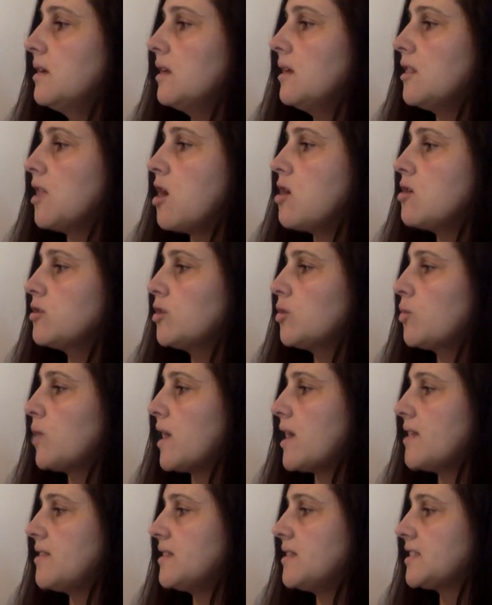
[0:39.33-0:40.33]
Along the
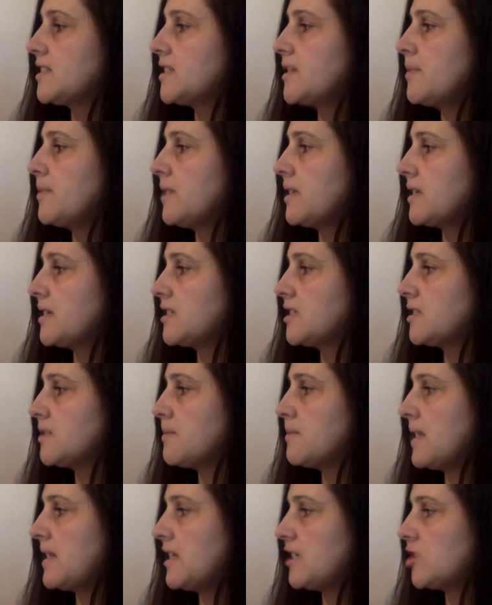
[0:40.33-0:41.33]
way, the siblings
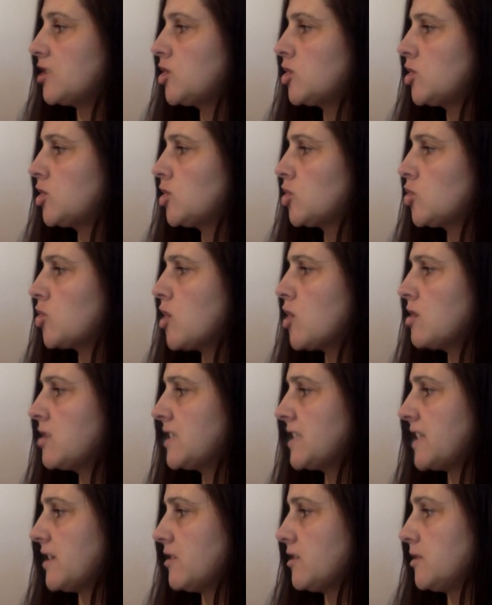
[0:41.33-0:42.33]
met a straw
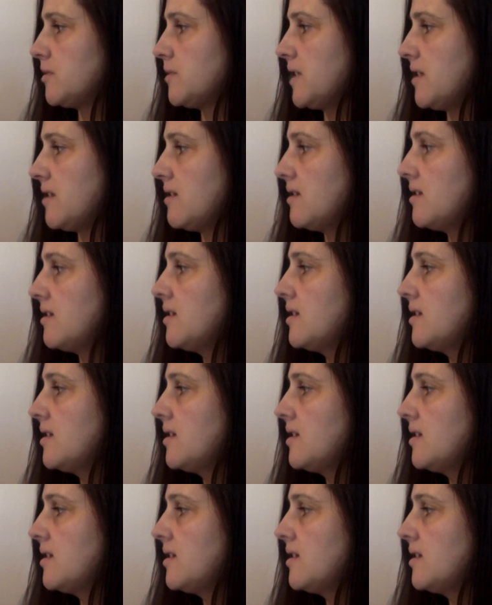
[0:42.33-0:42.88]
salesman.